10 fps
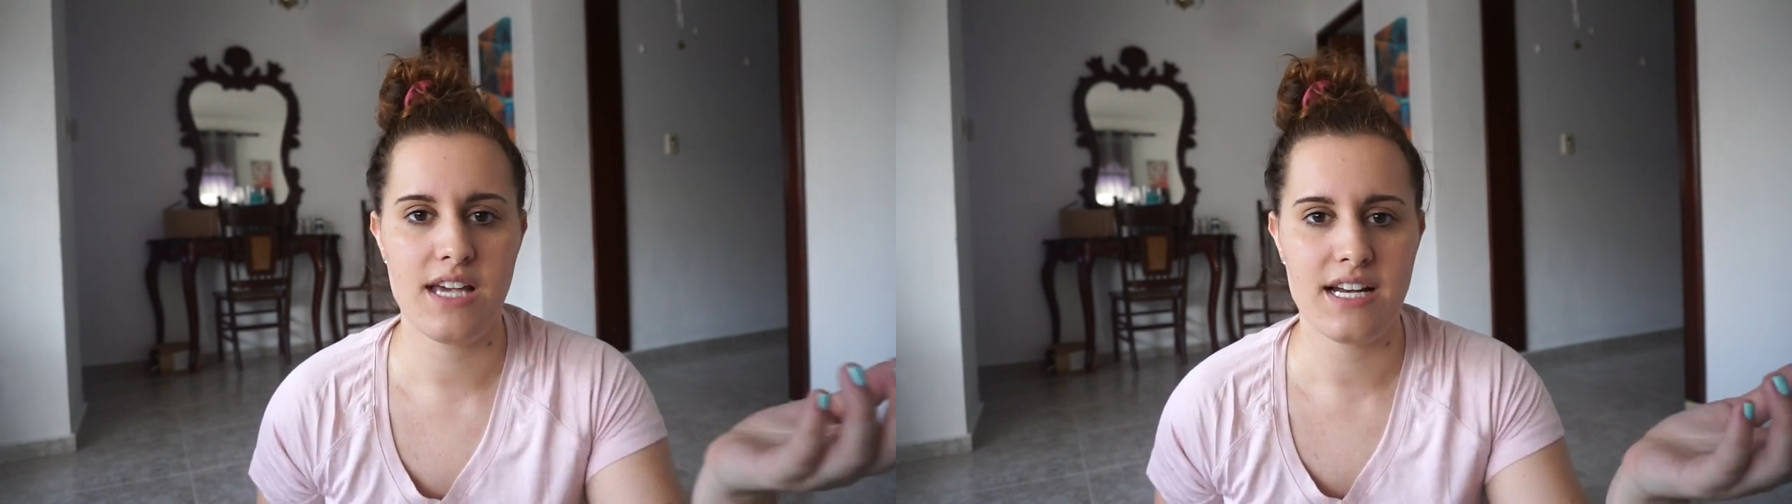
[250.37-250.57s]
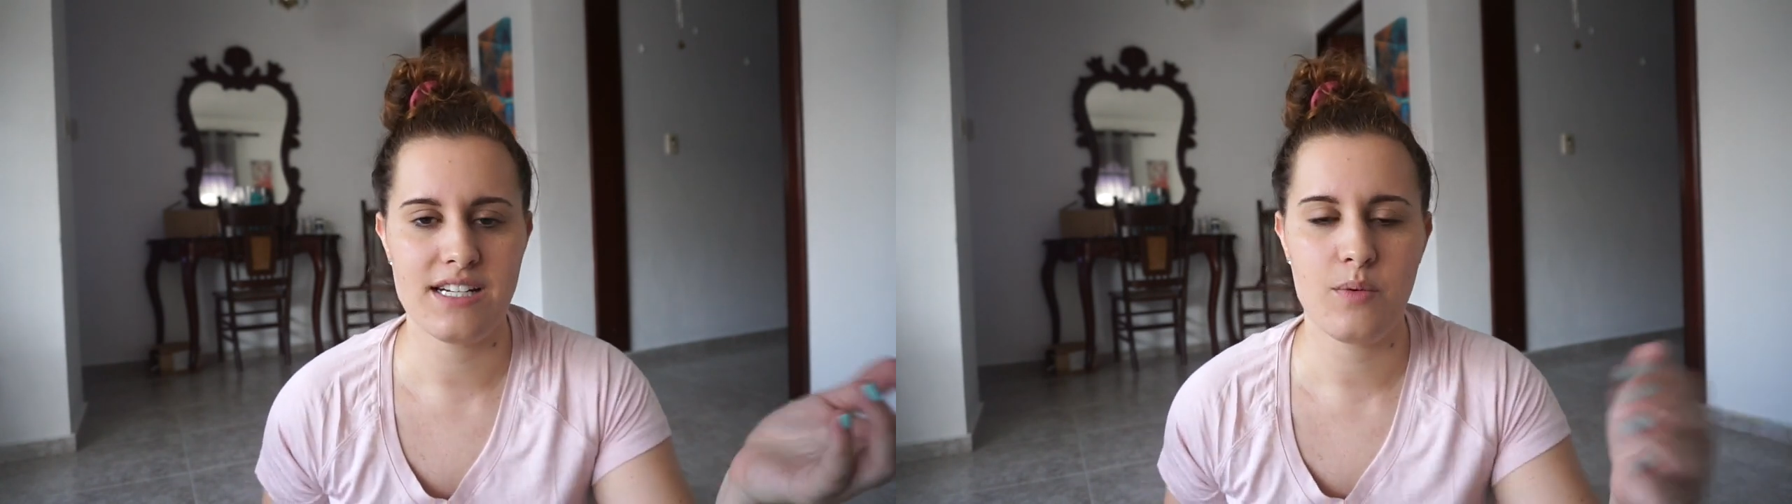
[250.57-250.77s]

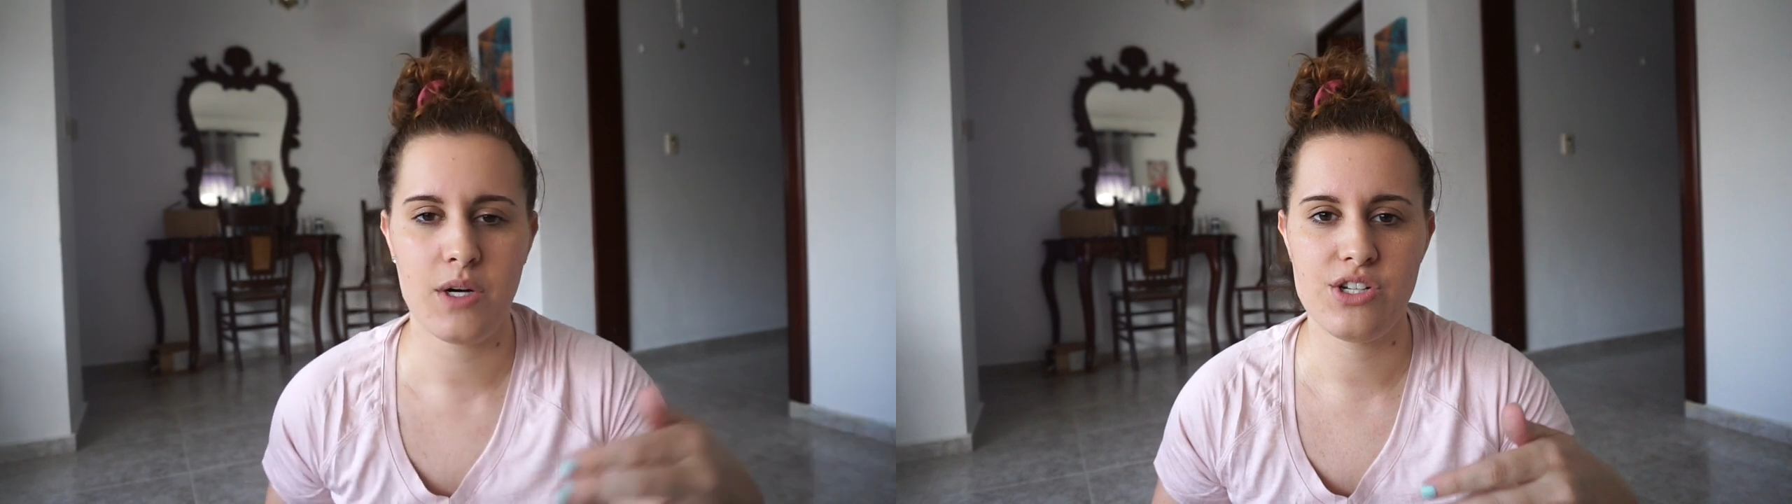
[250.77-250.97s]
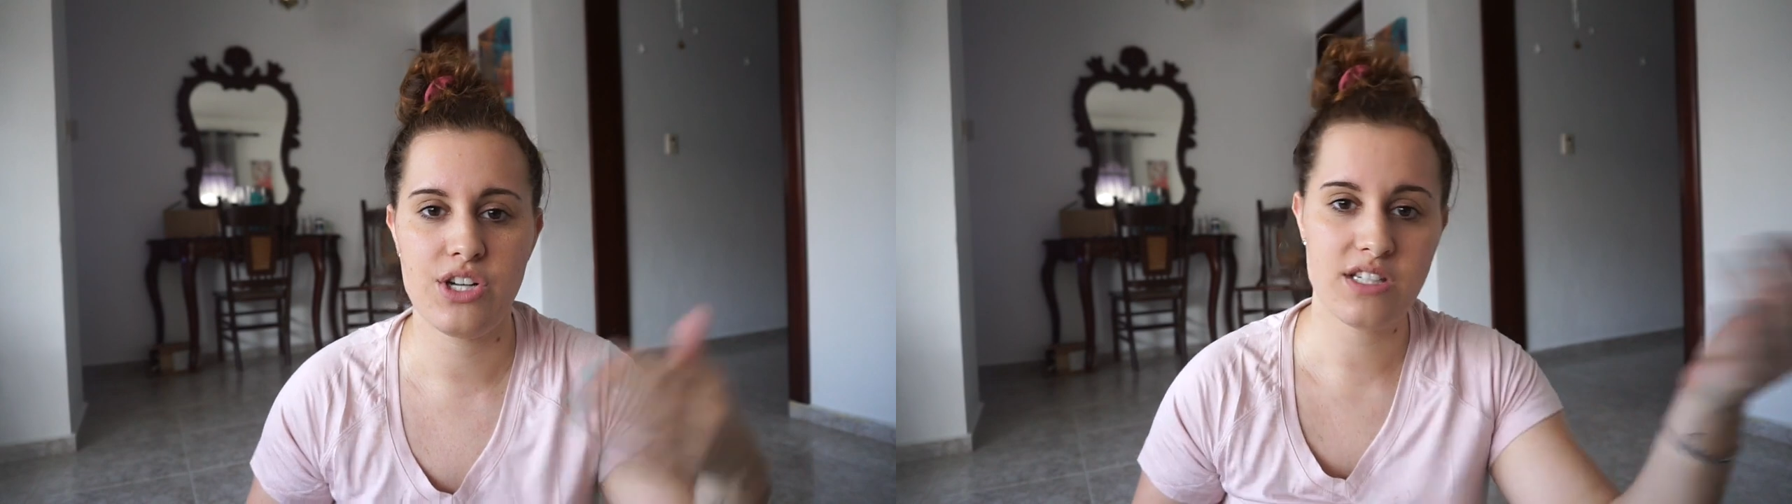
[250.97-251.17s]
I didn't
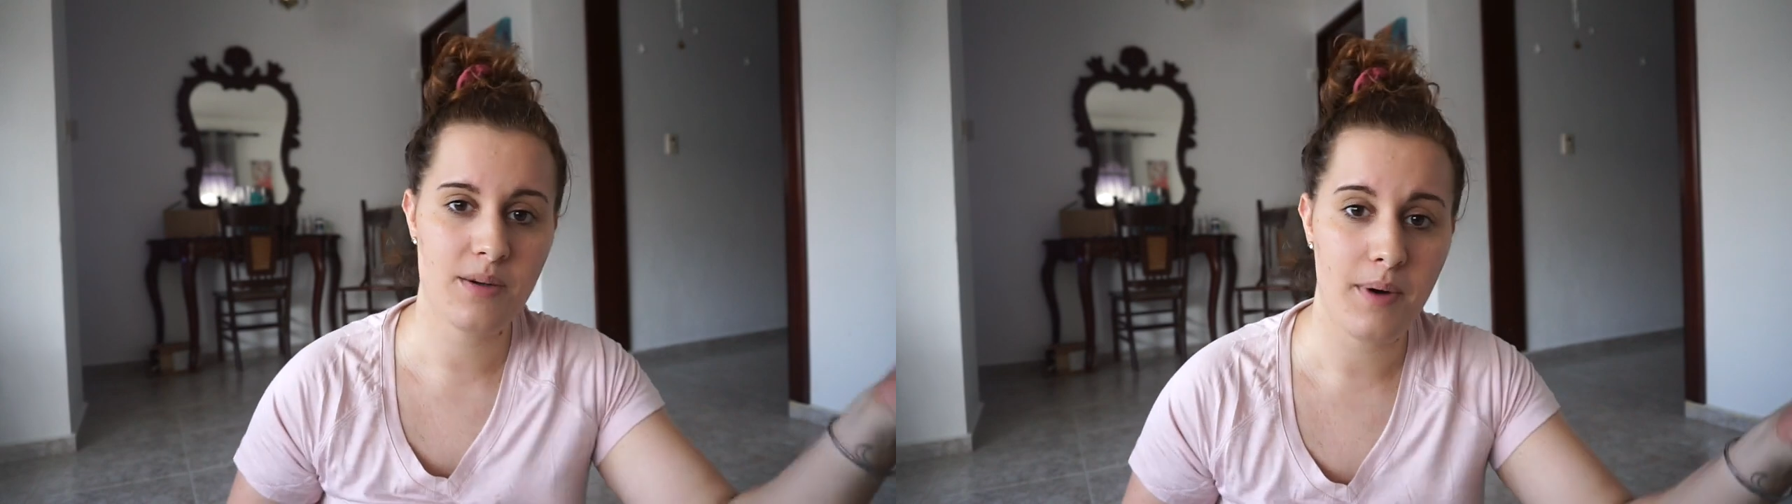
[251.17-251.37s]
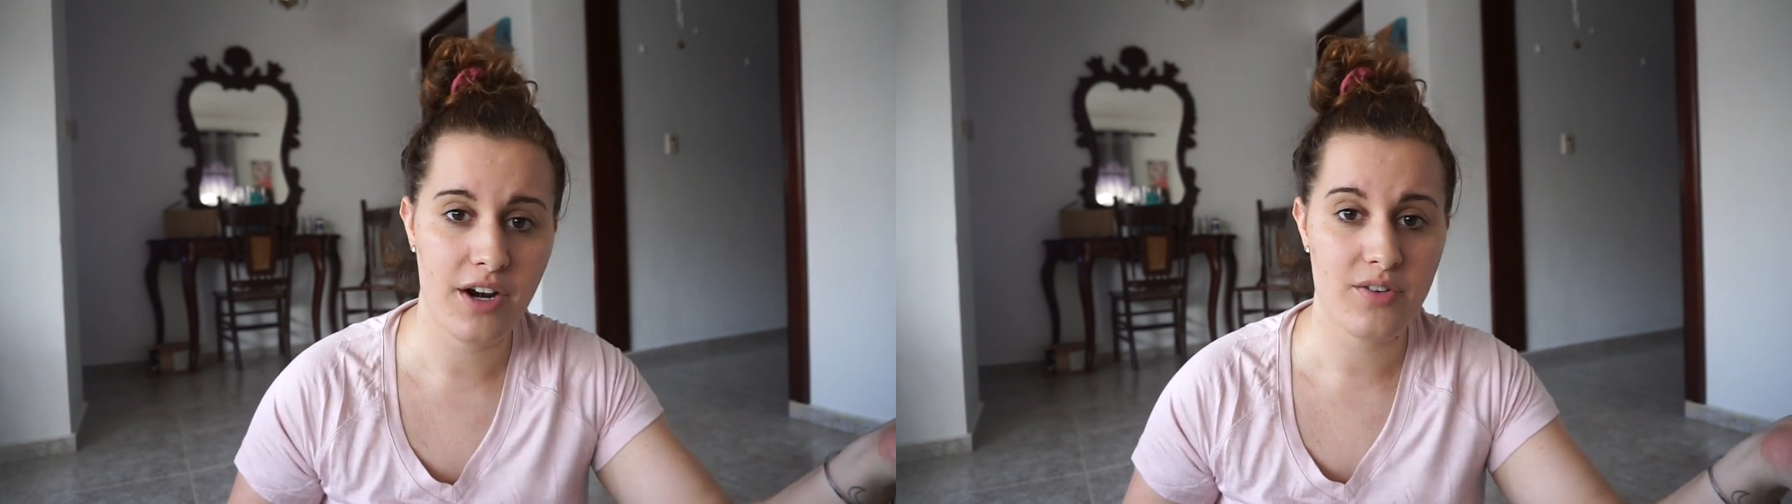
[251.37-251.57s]
want just a
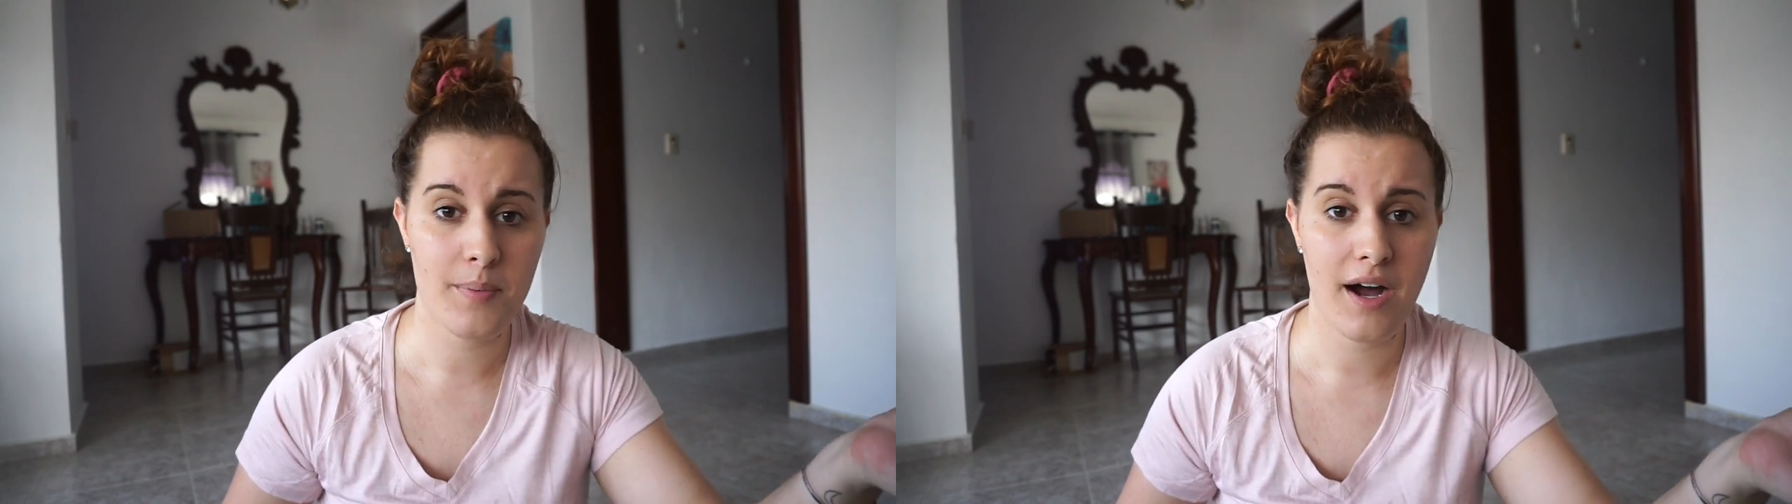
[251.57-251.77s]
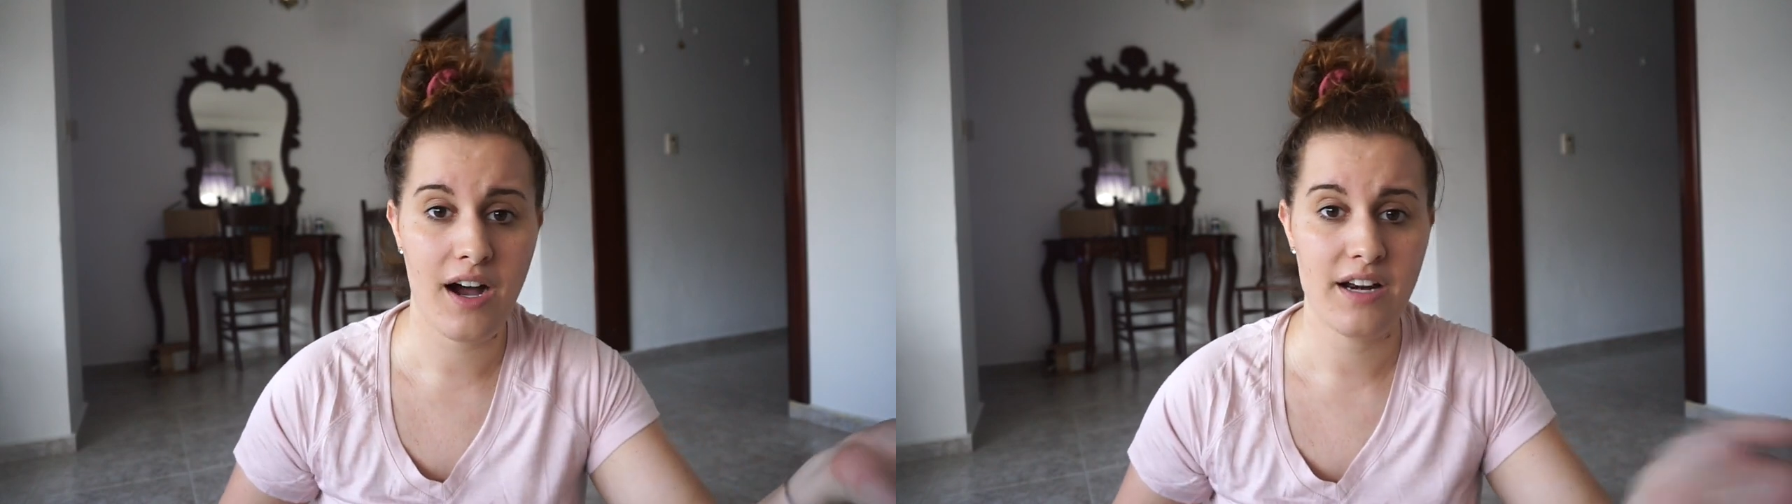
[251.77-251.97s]

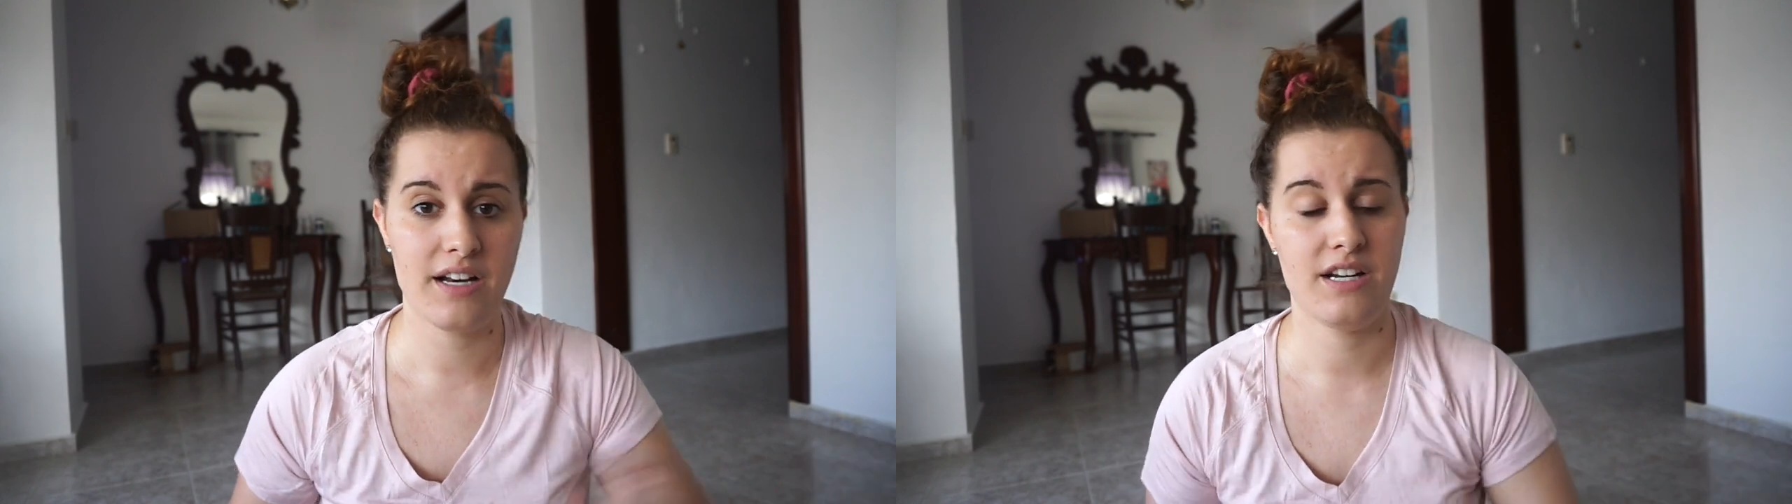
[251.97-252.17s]
monopod and